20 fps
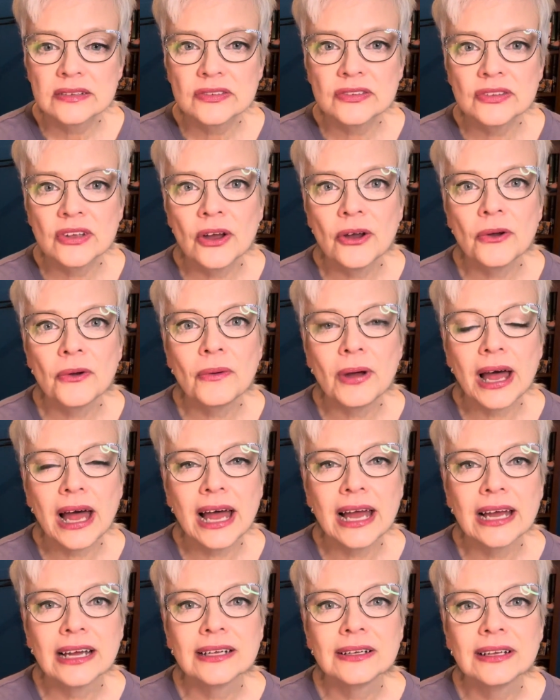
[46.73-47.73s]
So
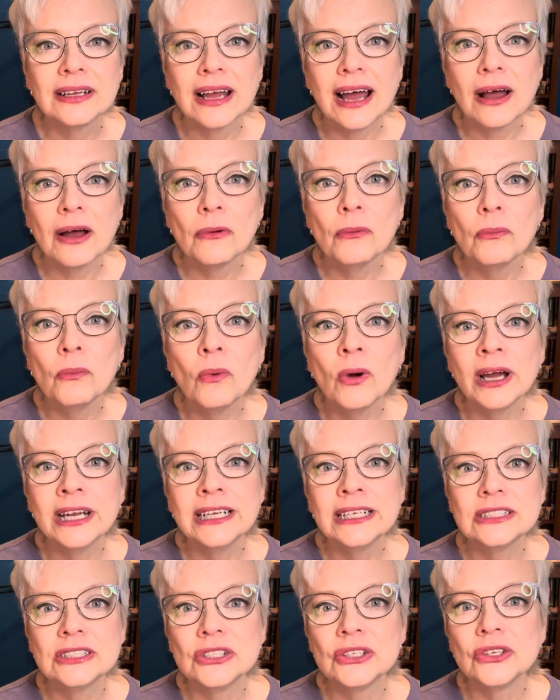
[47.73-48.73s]
I
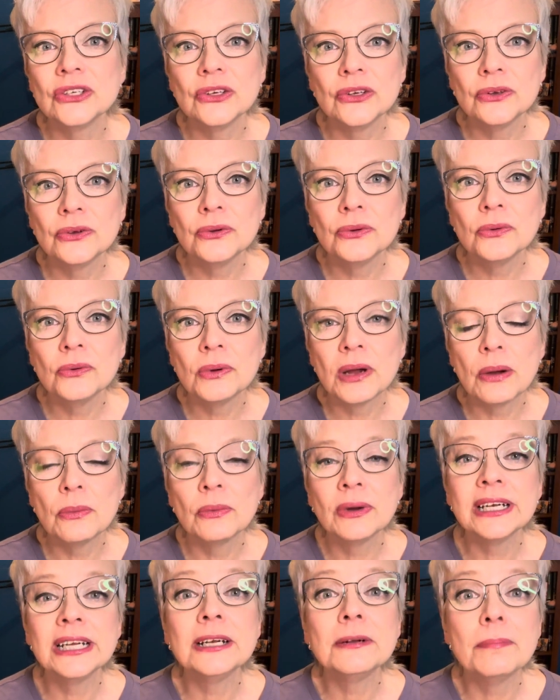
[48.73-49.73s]
wanted
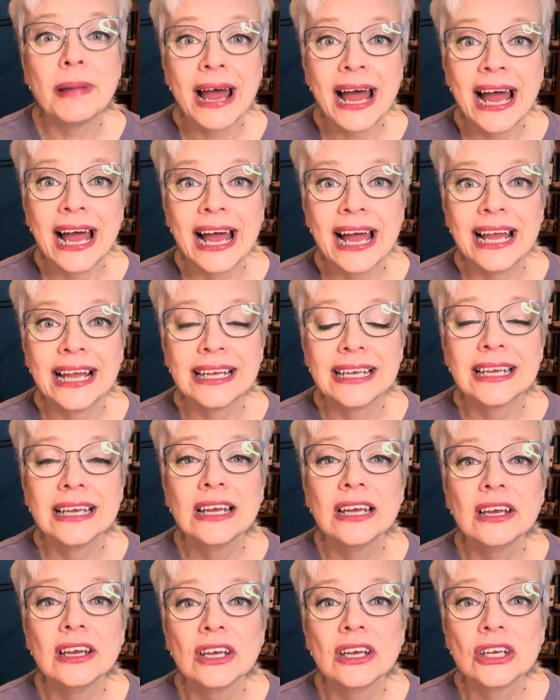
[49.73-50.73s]
a bag
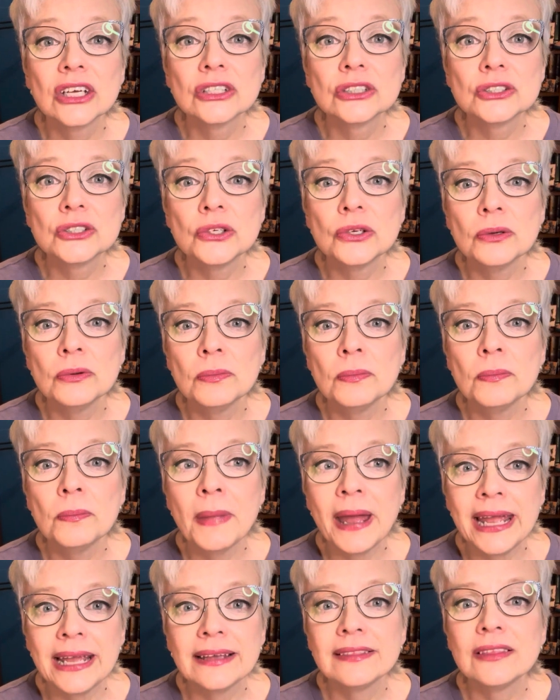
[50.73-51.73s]
to
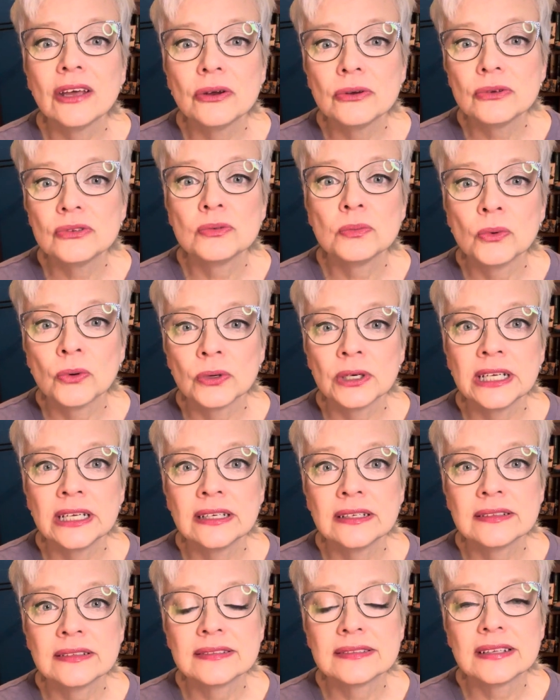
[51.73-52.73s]
make those
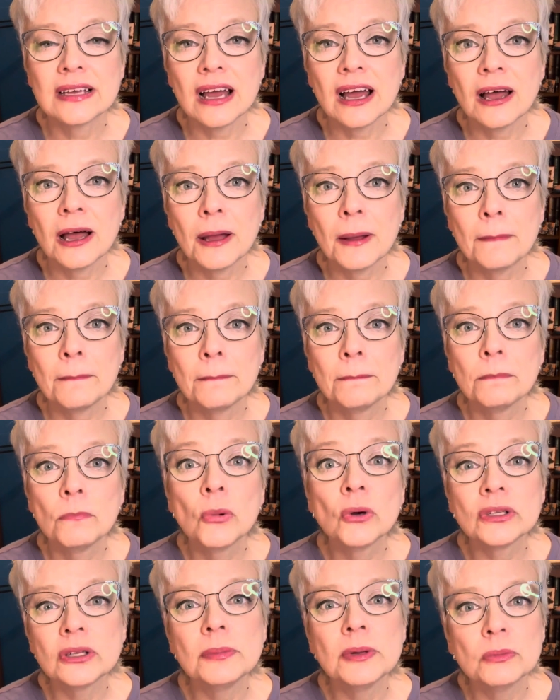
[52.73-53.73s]
mornings a
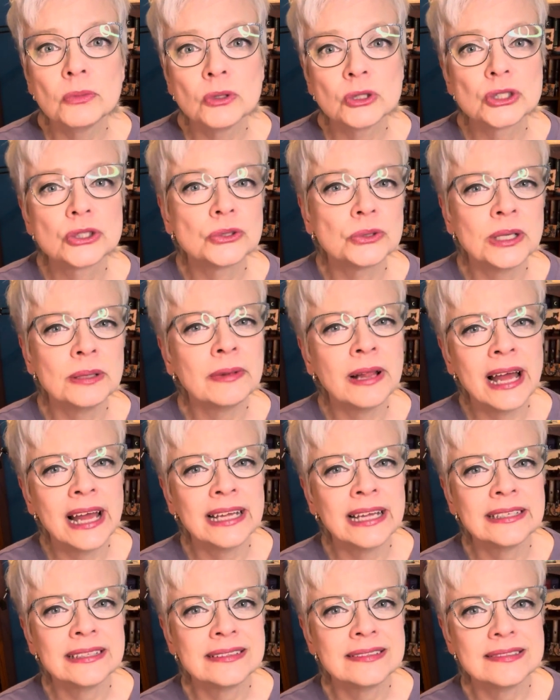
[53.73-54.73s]
little bit more
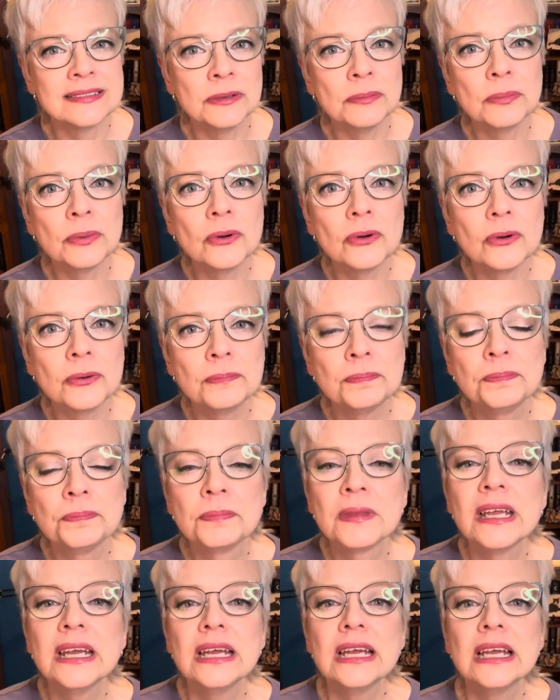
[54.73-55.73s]
streamlined and simple.
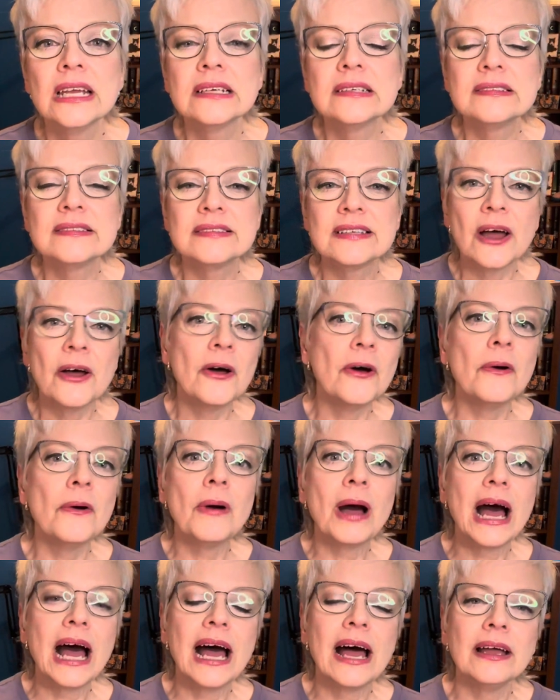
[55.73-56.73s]
So
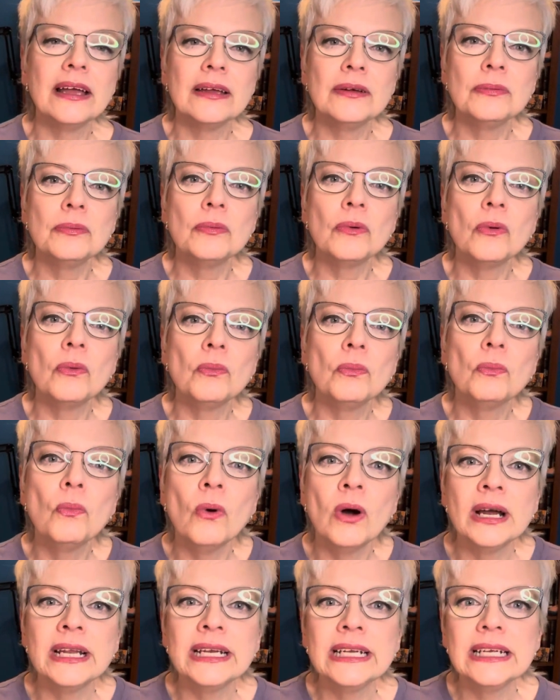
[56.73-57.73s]
I
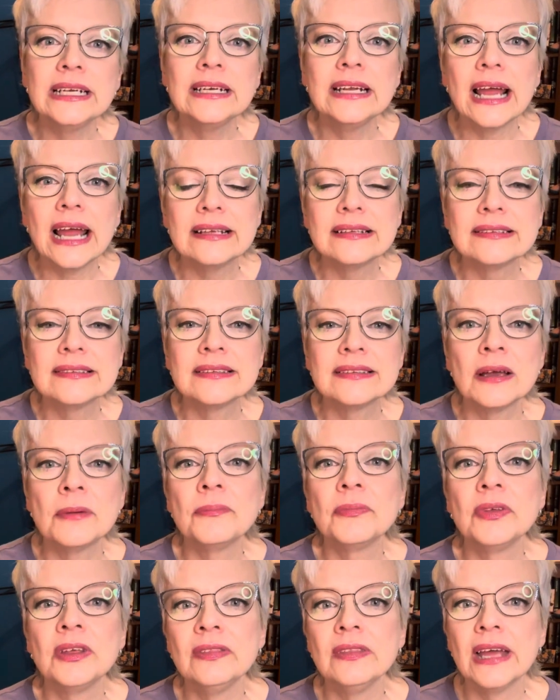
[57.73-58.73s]
wanted
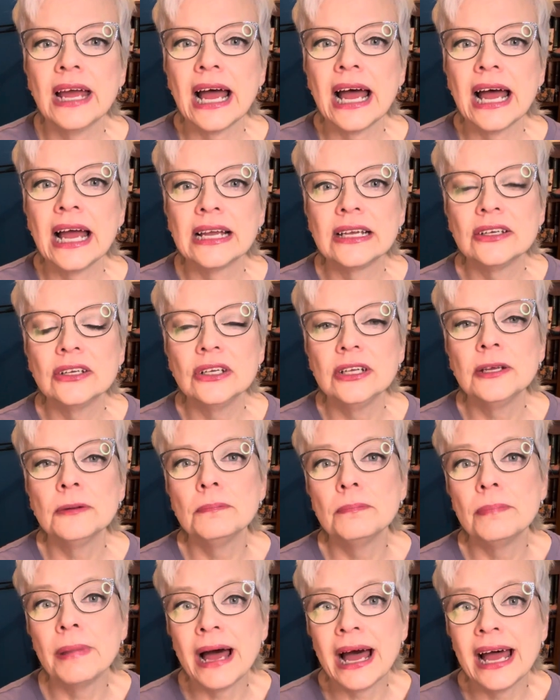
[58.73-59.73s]
something that I could
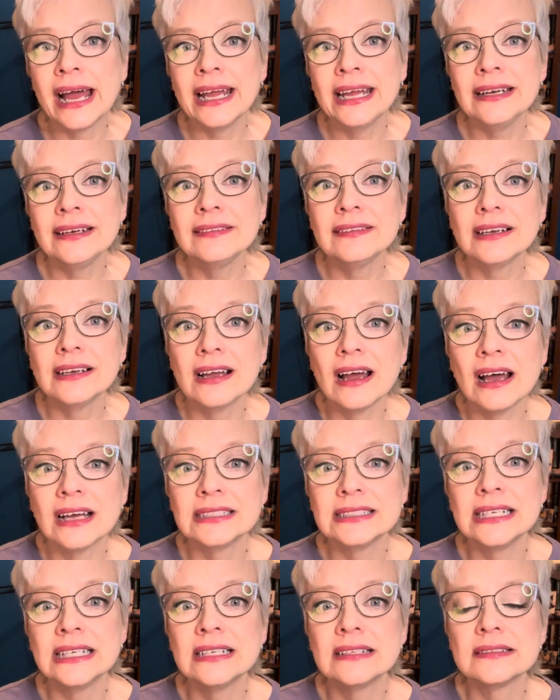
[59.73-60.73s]
combine the
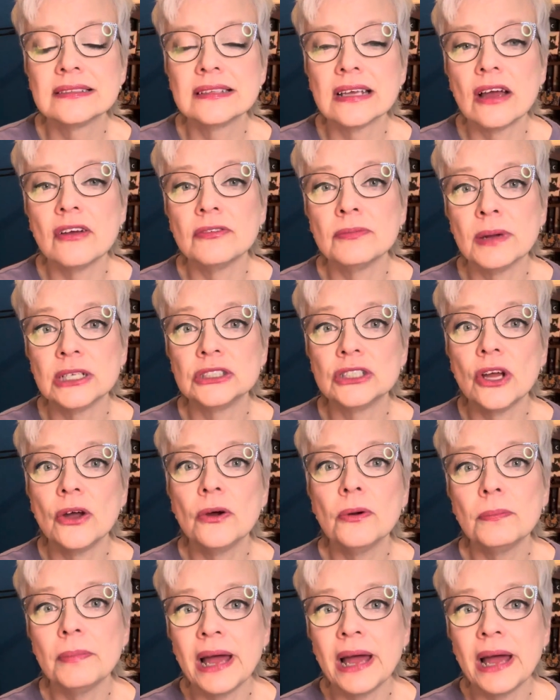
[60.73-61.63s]
contents of my tote